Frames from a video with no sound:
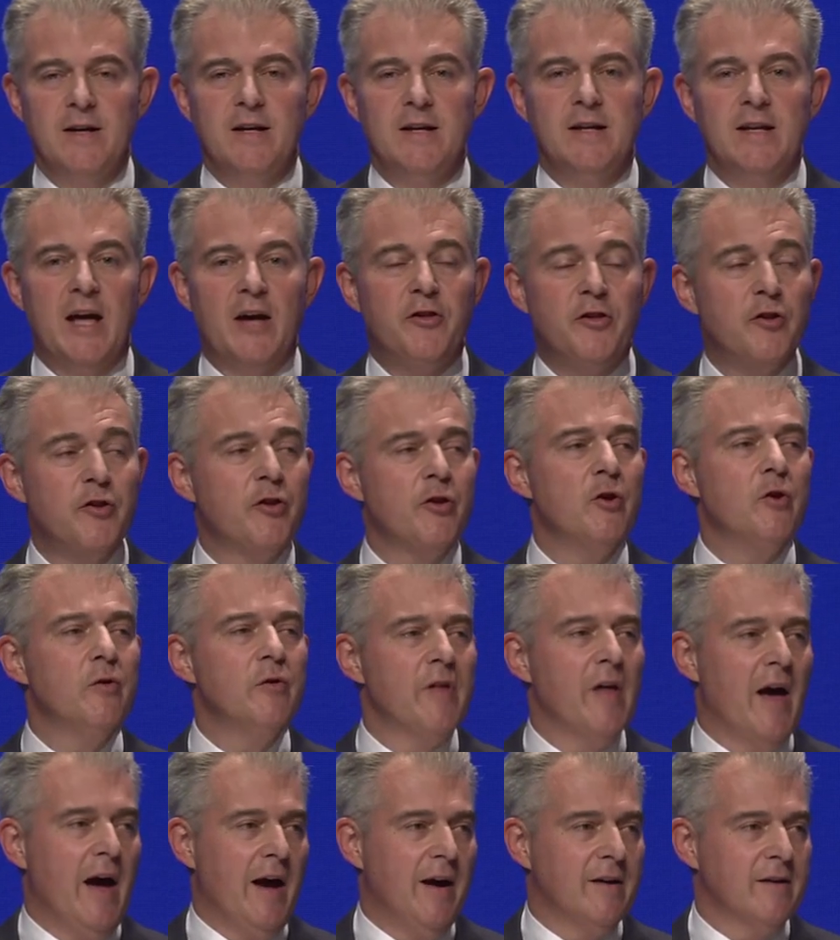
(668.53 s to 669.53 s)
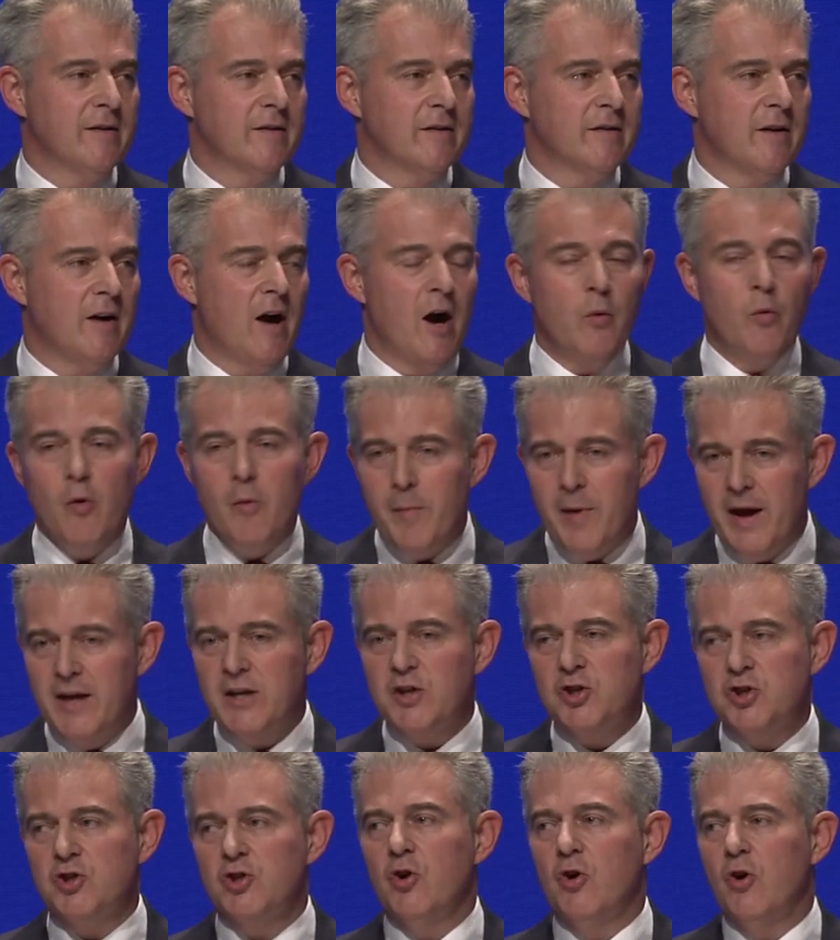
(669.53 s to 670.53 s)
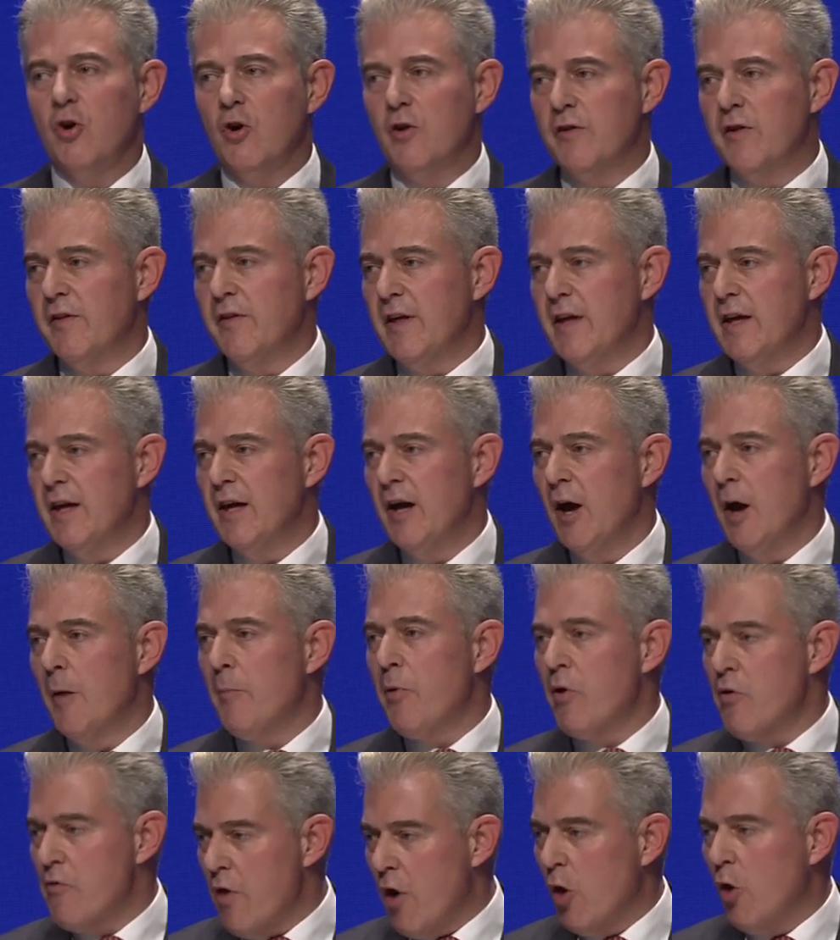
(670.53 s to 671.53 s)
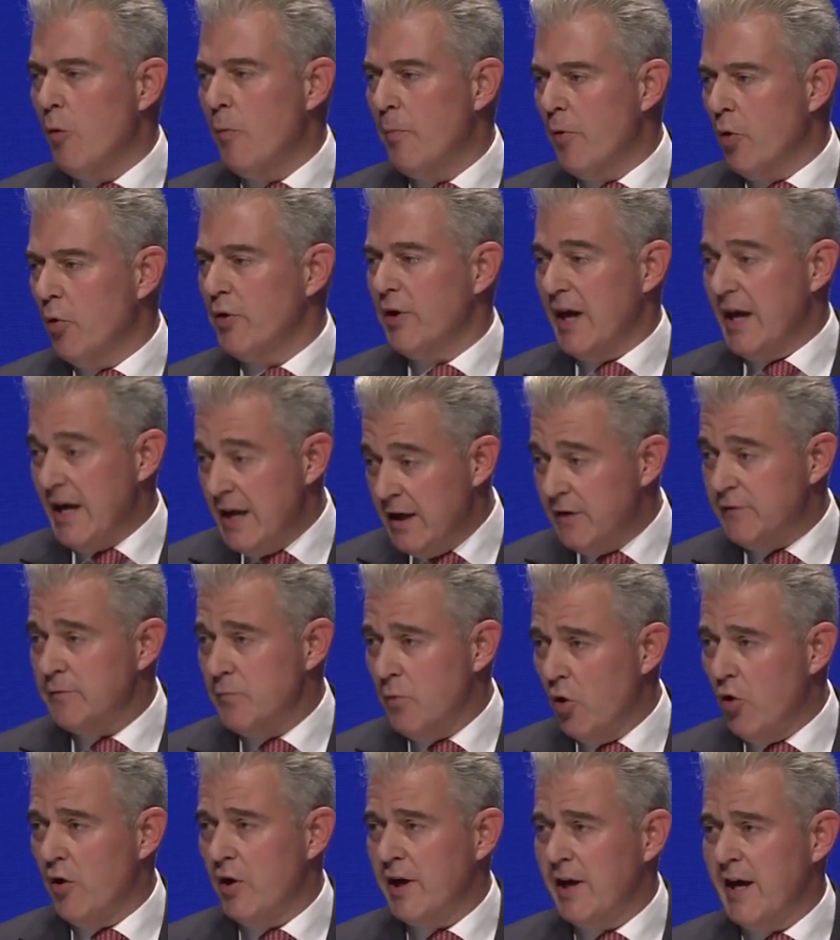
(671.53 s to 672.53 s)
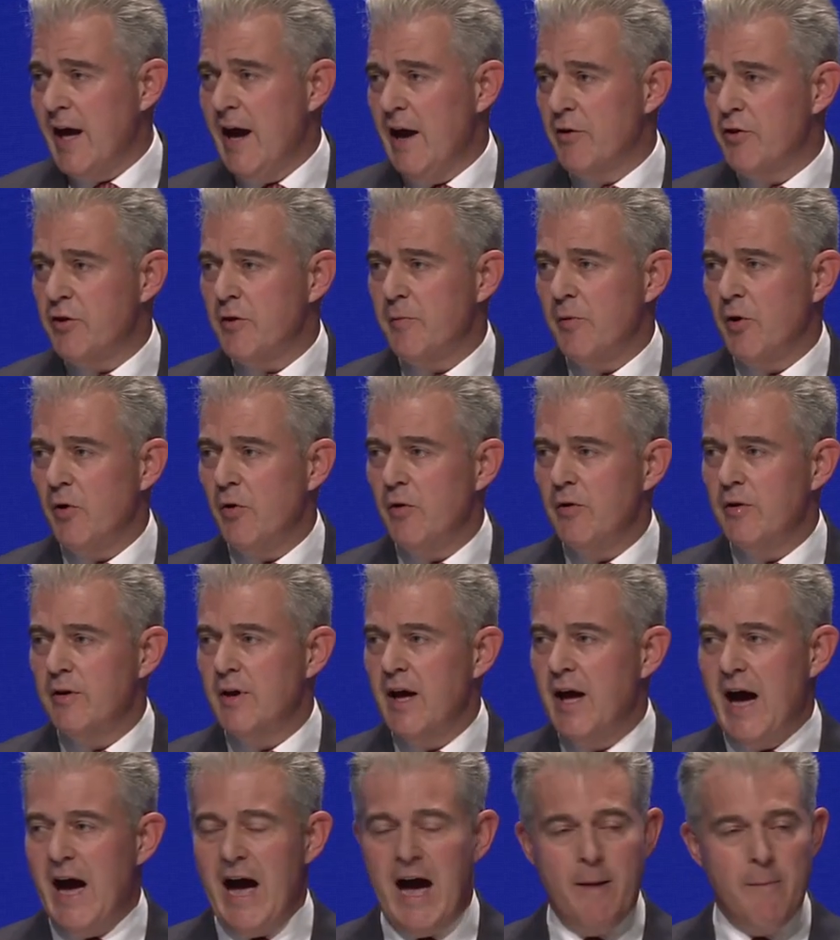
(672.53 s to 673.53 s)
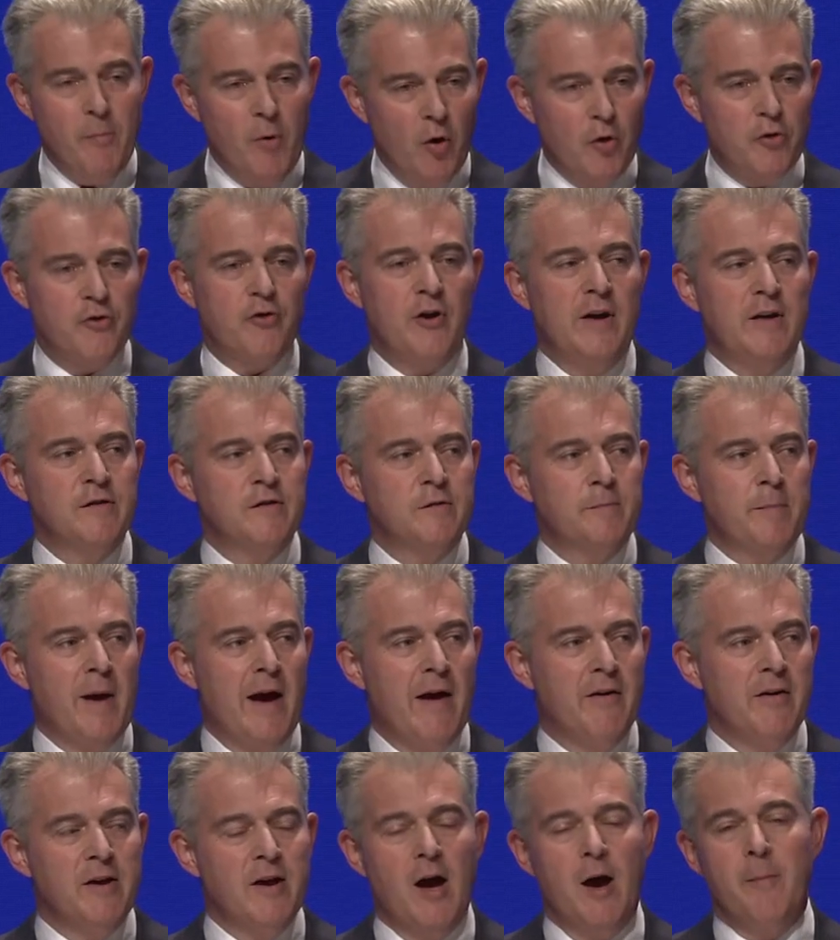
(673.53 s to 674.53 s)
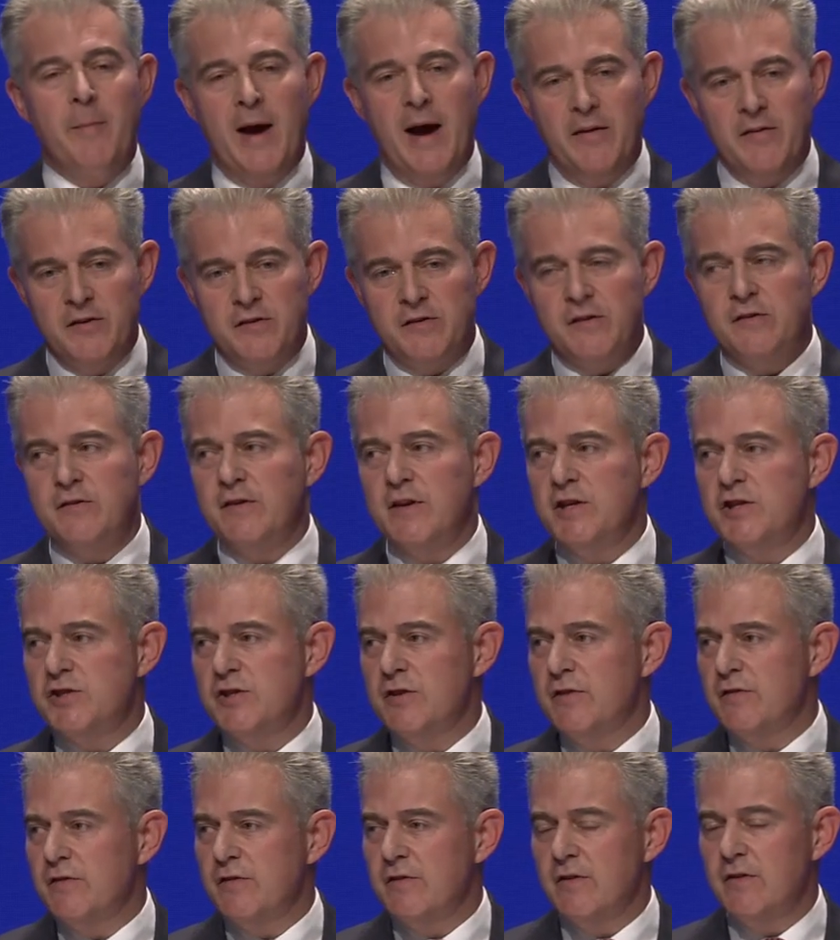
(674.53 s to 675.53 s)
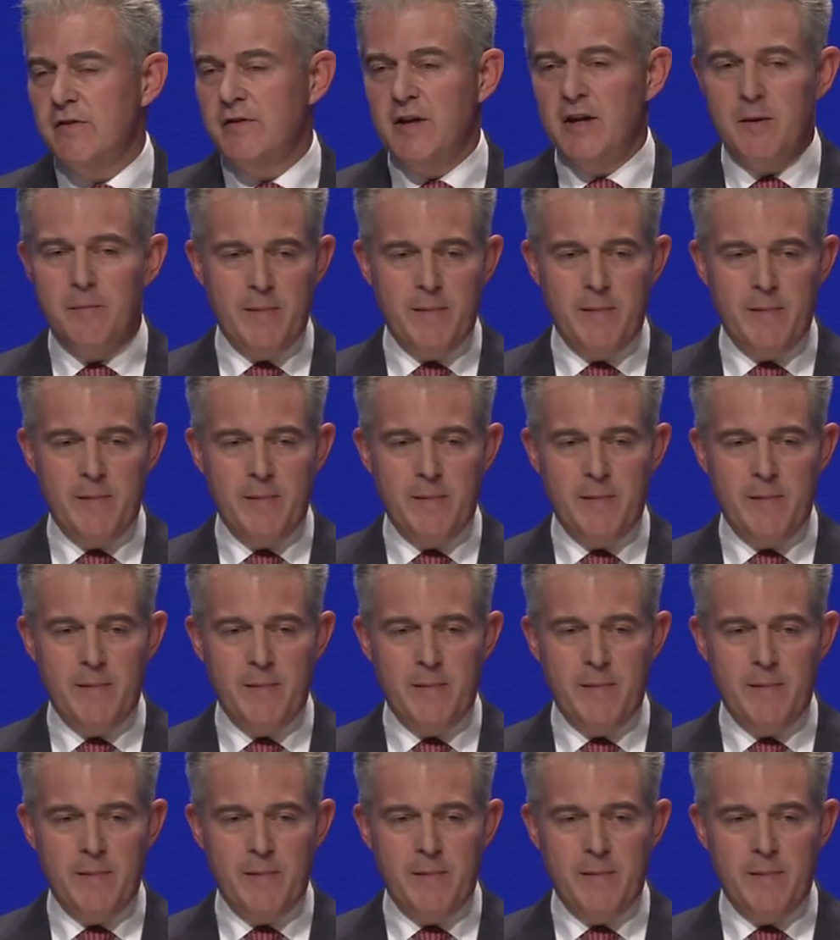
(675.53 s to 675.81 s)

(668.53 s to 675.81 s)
Now, to do that, I will make sure that the parole board is more accountable and more transparent about the decisions that are